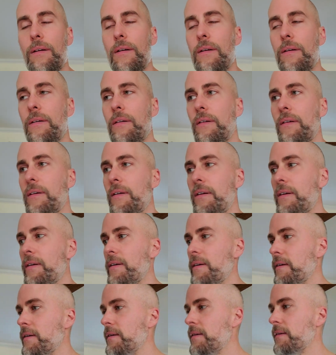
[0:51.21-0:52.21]

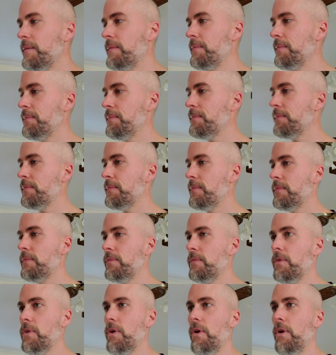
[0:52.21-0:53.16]
No one is speaking in this clip.